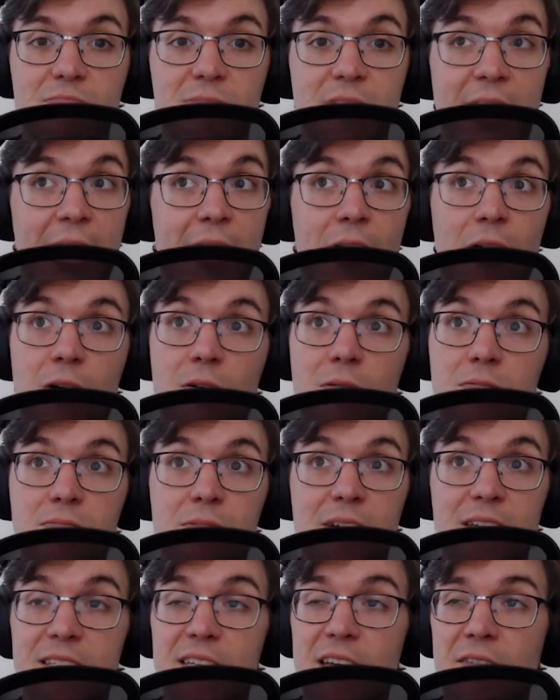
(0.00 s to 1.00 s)
now
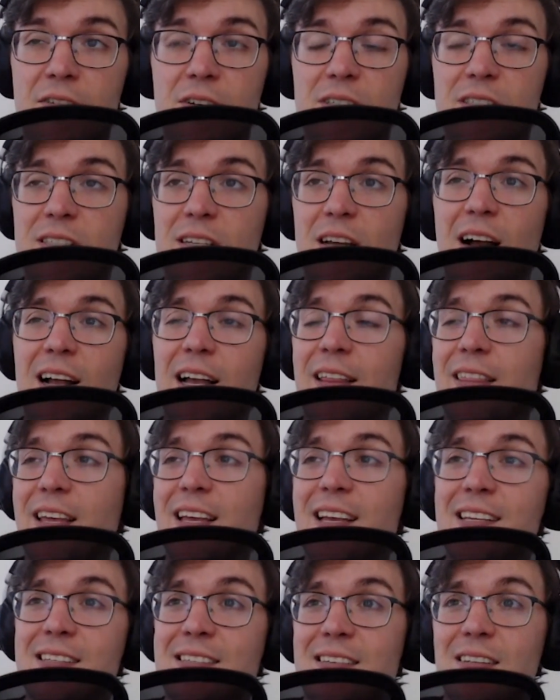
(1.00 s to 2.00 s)
Endeavor's stock, I
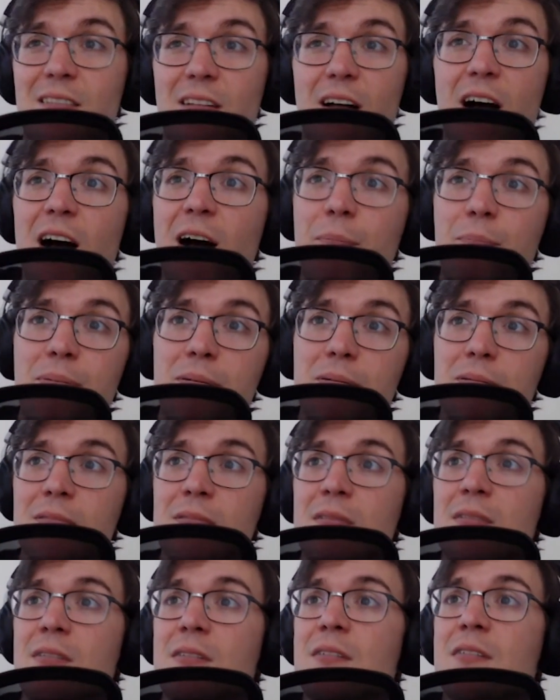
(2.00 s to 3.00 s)
think, is still up
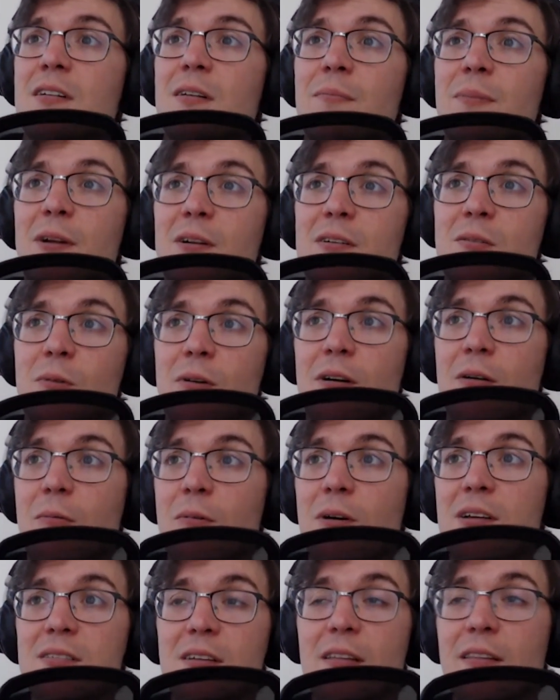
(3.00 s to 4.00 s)
compared to where it
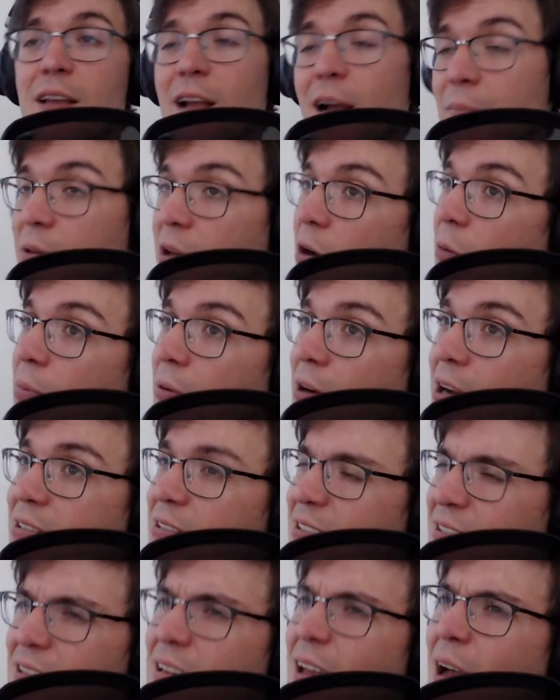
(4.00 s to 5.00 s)
was on the IPO price.
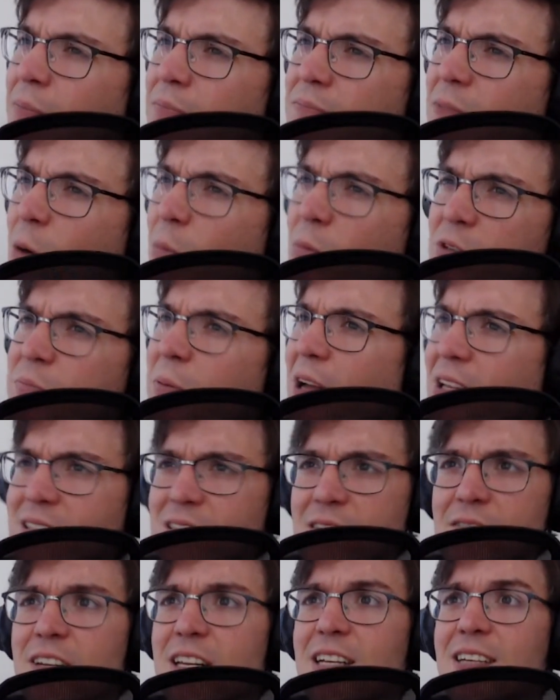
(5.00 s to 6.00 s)
I'm almost
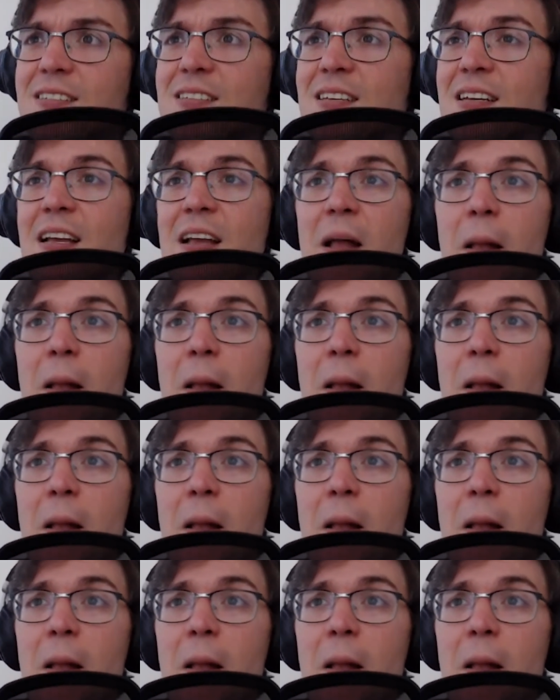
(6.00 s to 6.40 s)
positive it is.